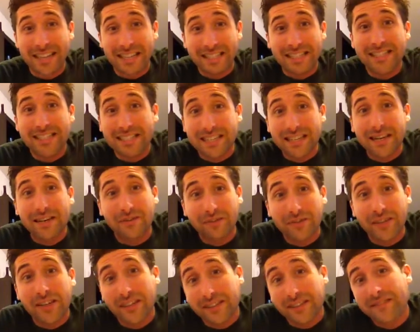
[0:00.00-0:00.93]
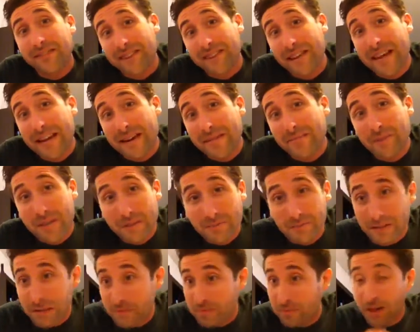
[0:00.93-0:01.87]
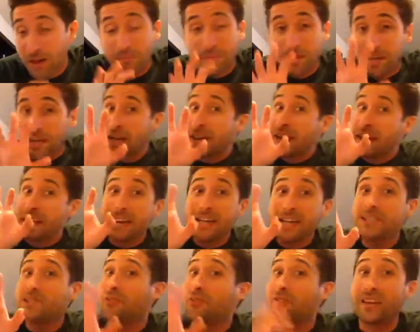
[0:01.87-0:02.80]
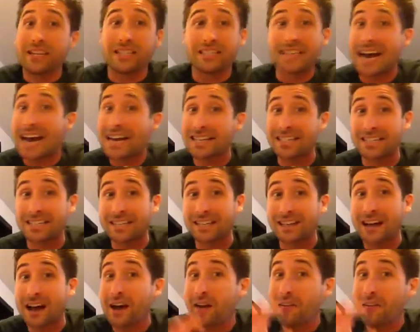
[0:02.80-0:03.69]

and see if it can be beat, but I mean, it's fantastic.